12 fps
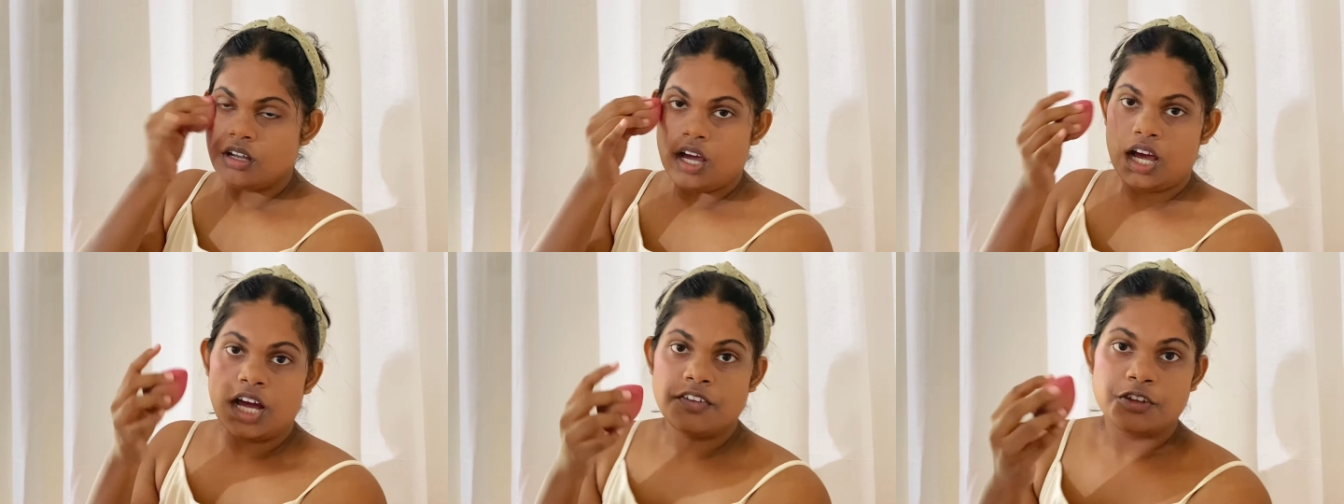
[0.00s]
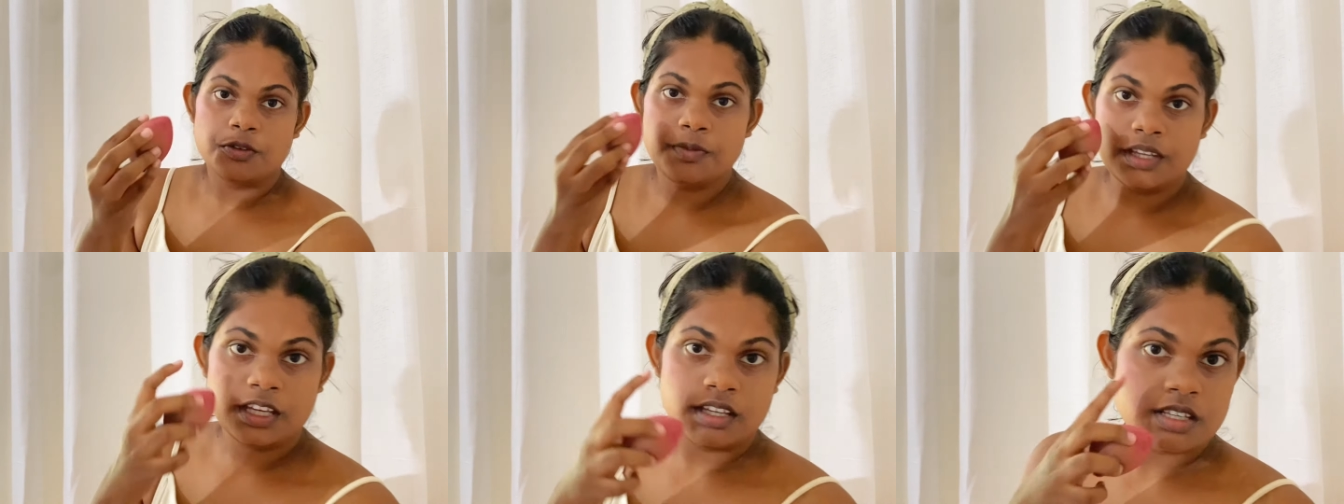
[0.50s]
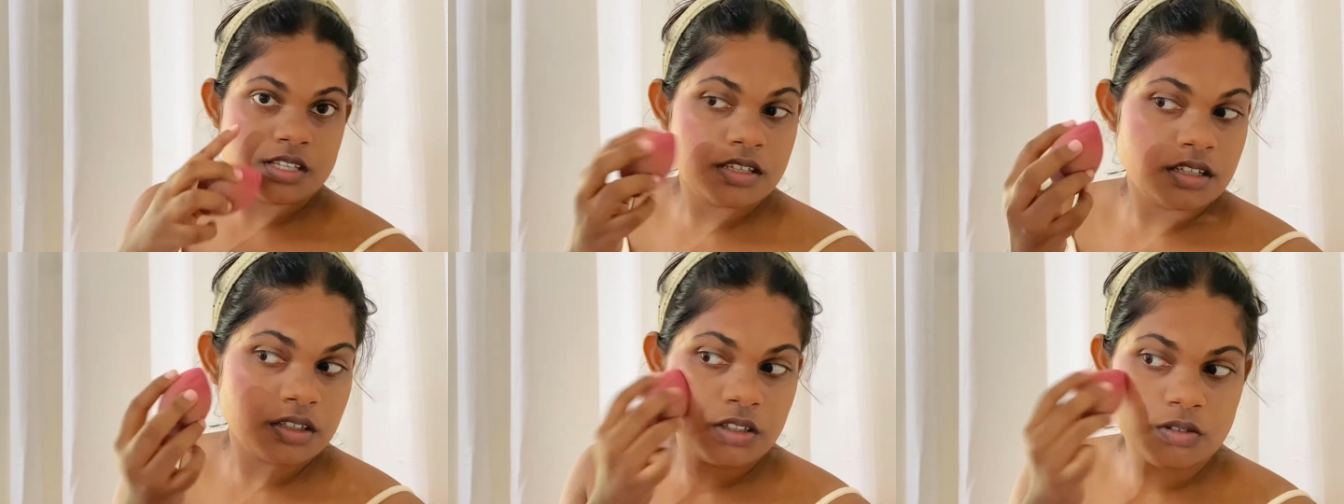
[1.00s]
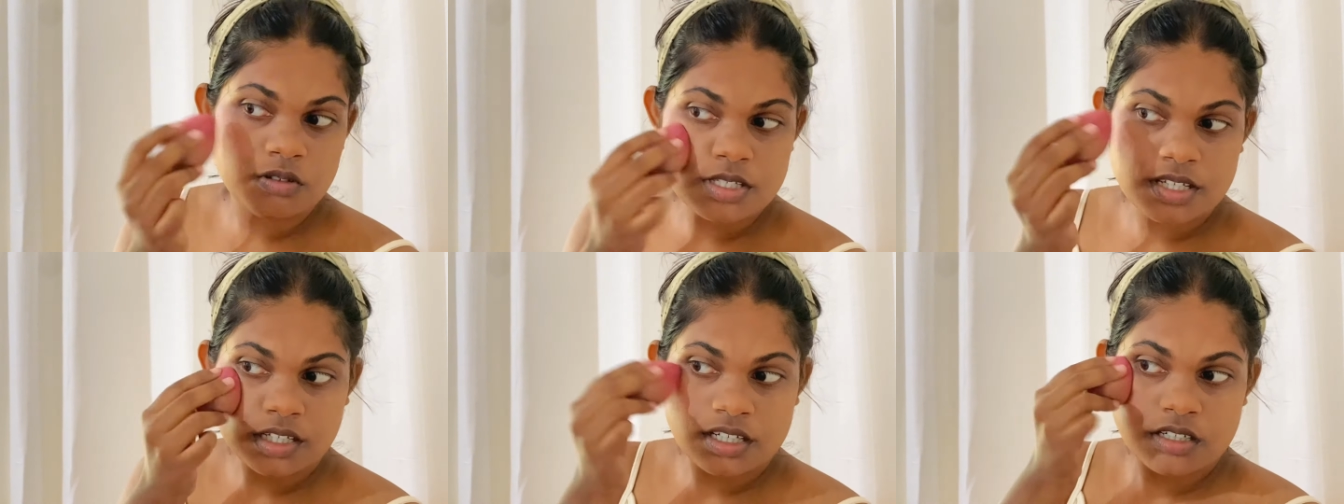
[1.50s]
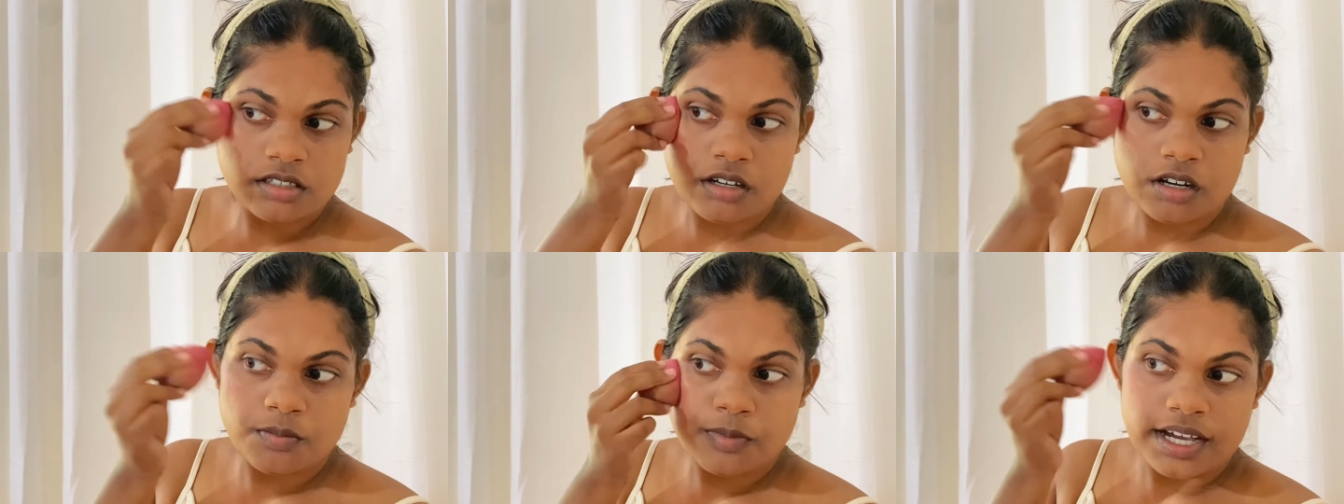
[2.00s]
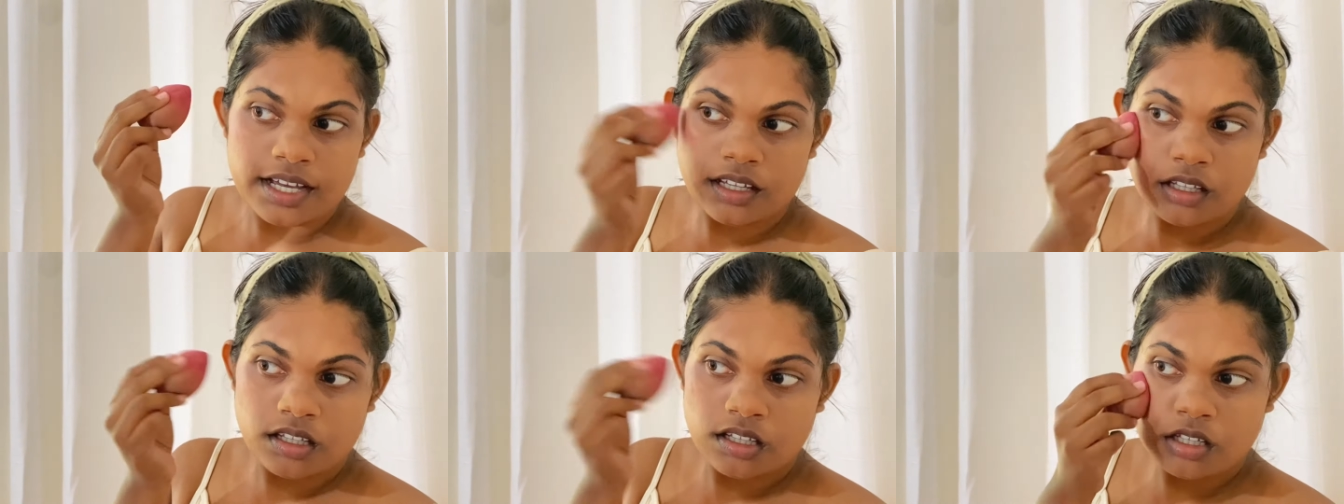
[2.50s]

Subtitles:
I will be using it on my